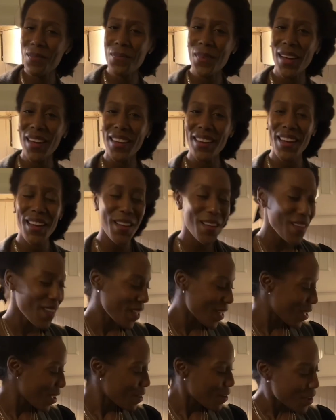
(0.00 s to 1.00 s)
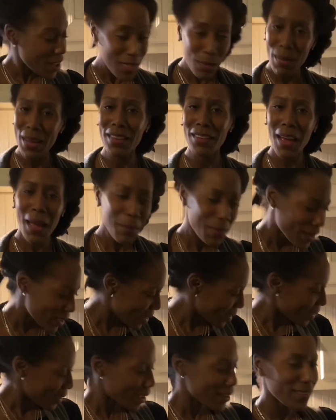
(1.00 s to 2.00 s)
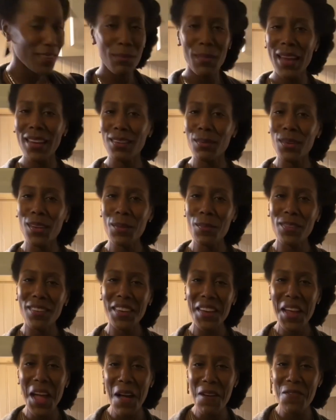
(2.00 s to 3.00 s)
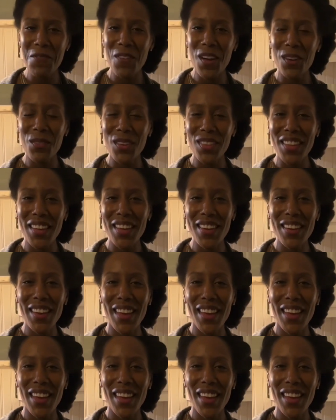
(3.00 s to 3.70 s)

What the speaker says: But in the meantime, get in the kitchen, make some kimchi, have fun with it.